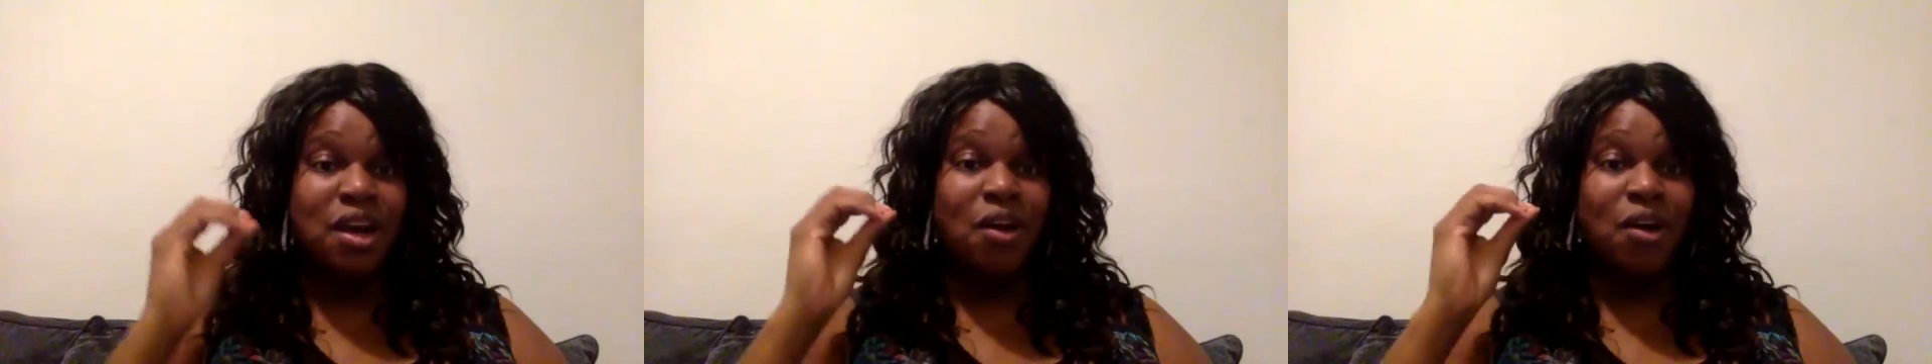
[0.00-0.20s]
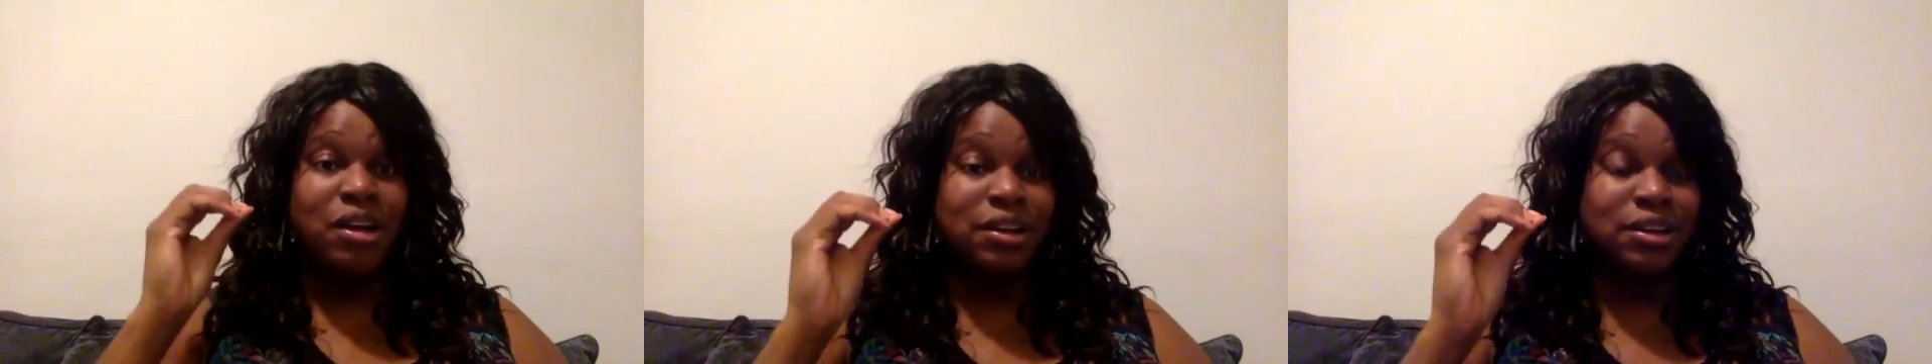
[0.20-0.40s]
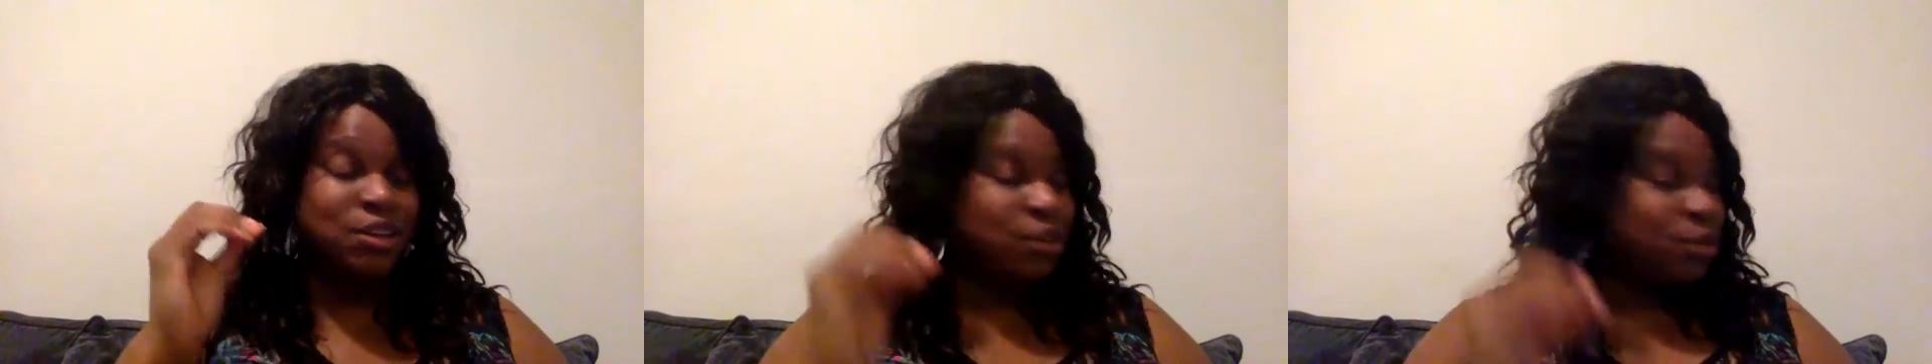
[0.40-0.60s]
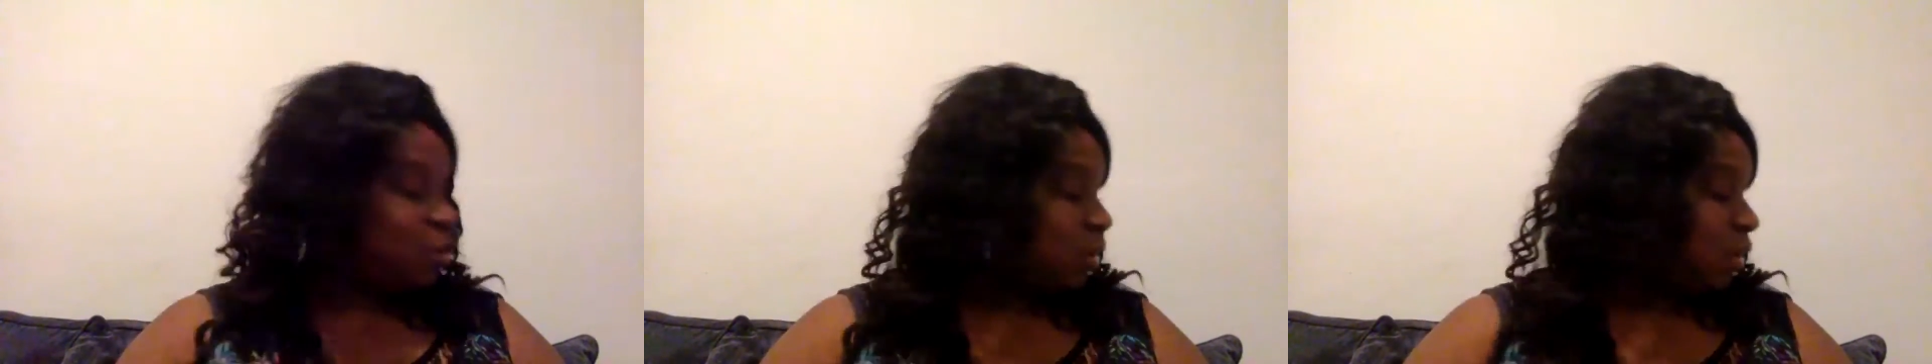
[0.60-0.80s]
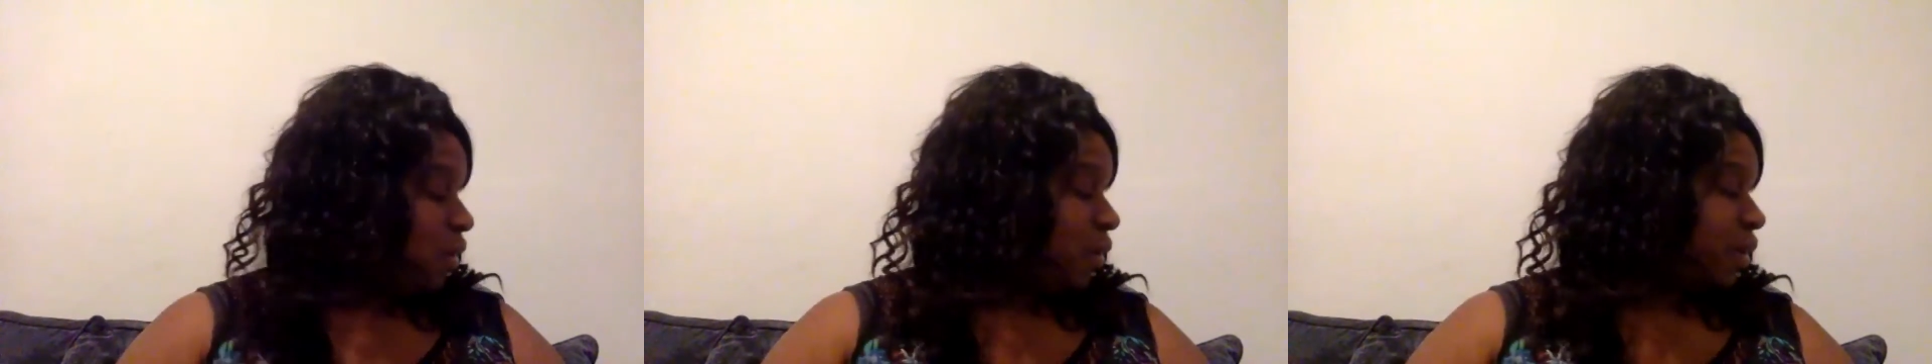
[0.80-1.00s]
are you
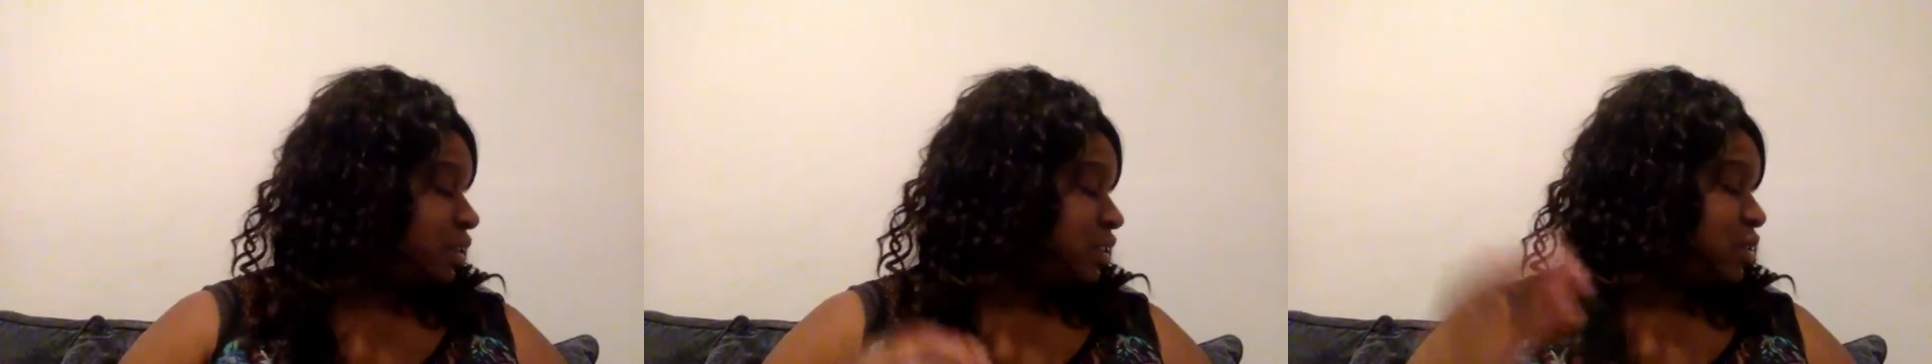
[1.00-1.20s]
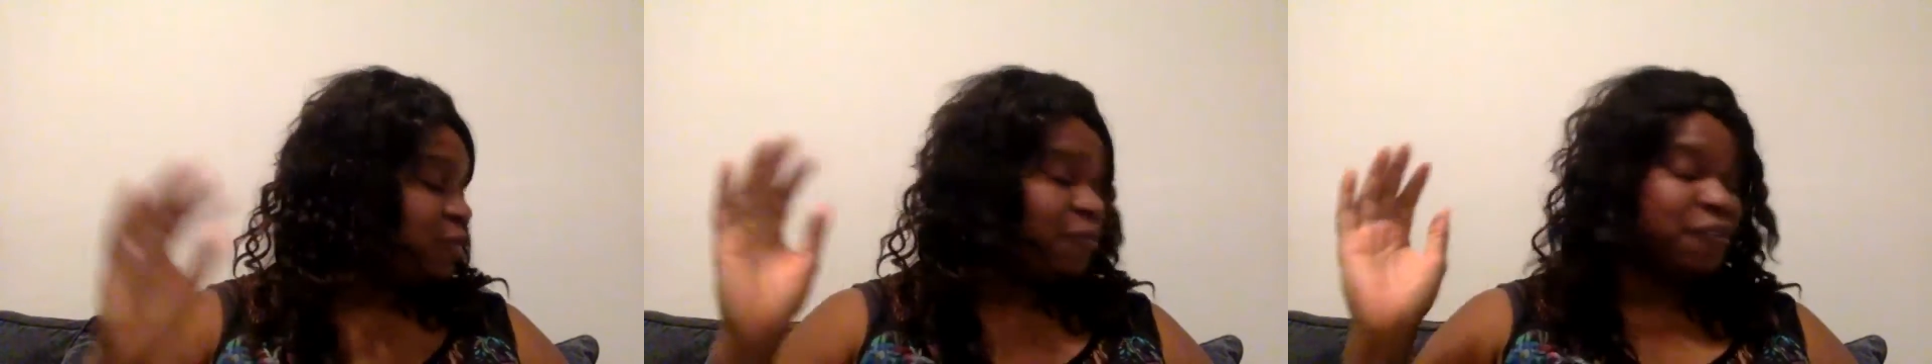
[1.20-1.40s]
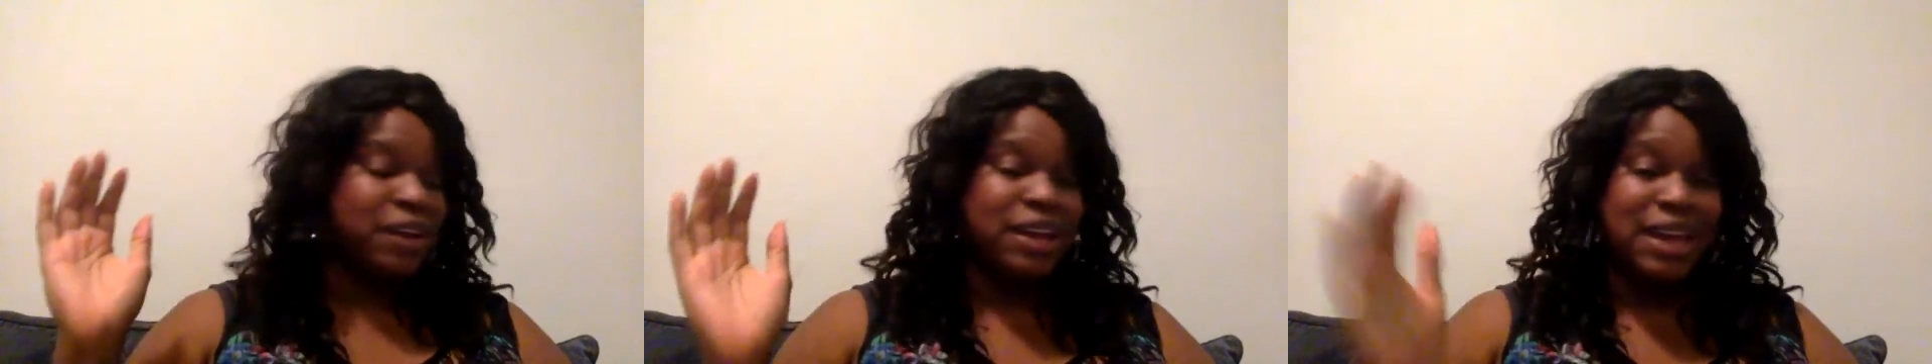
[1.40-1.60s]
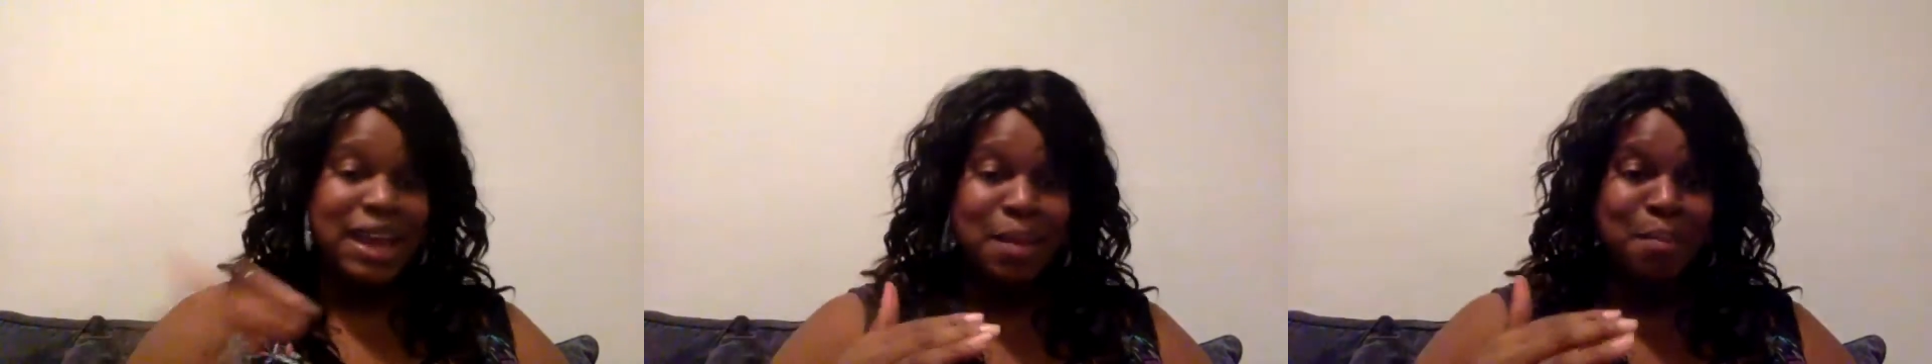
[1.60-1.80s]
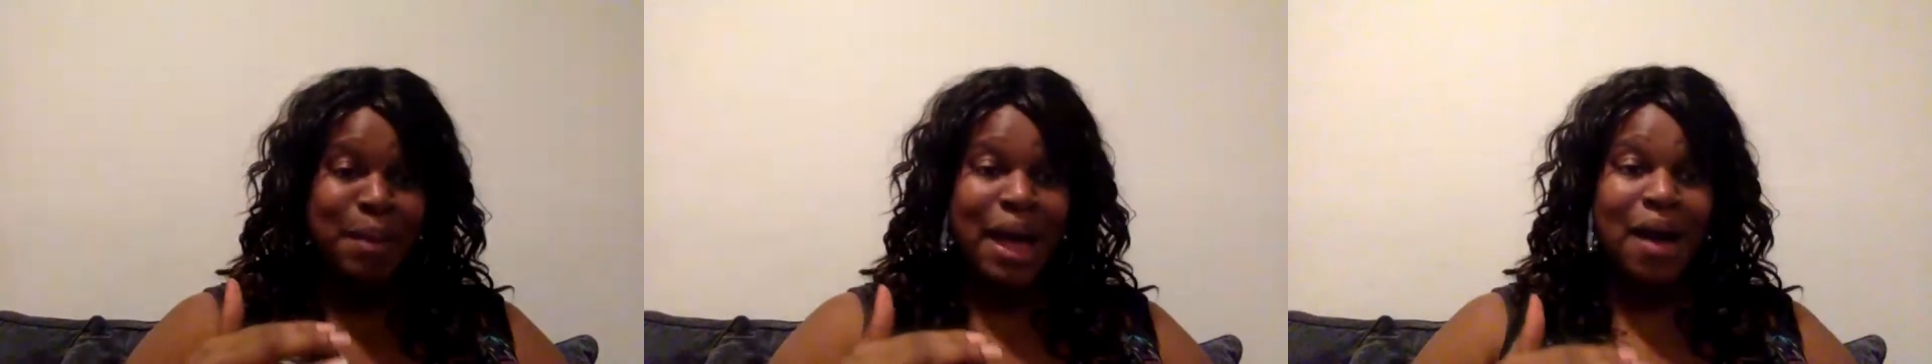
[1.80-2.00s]
going to forget
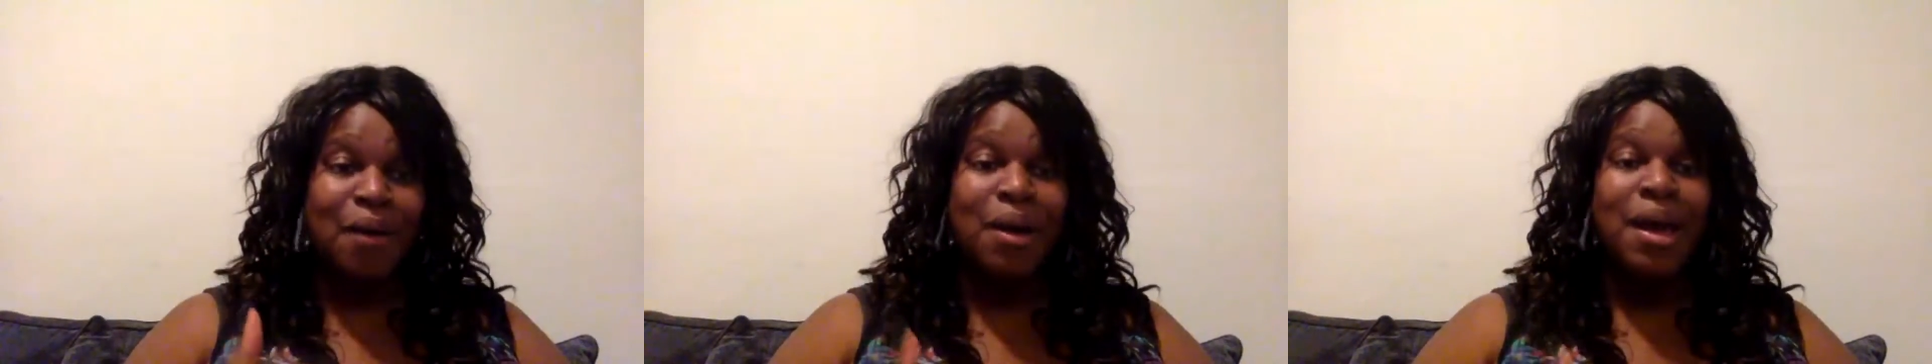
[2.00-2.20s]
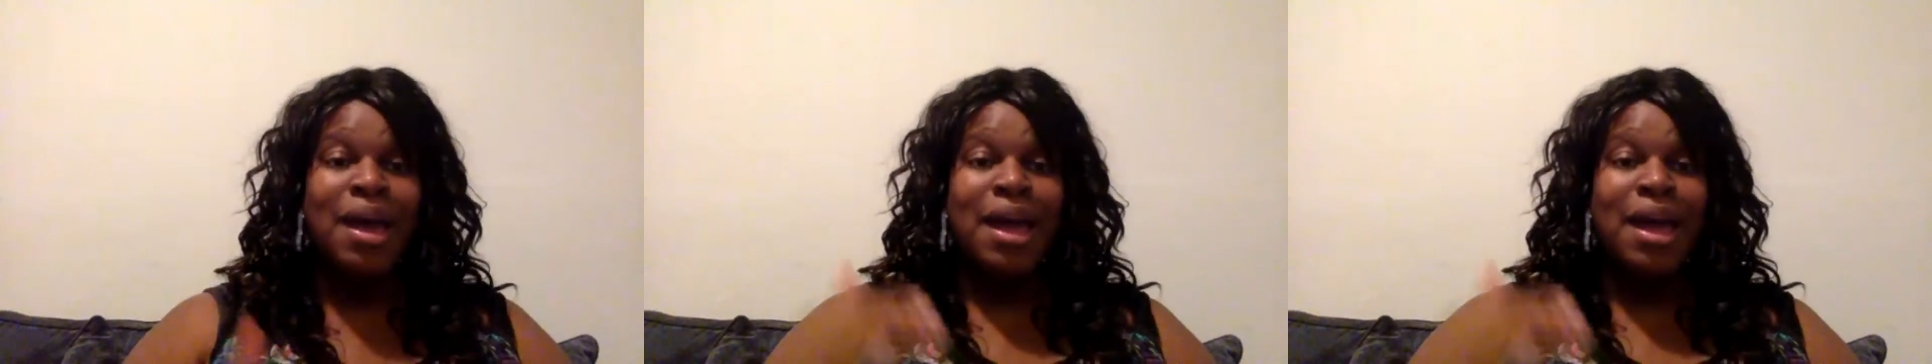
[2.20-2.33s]
about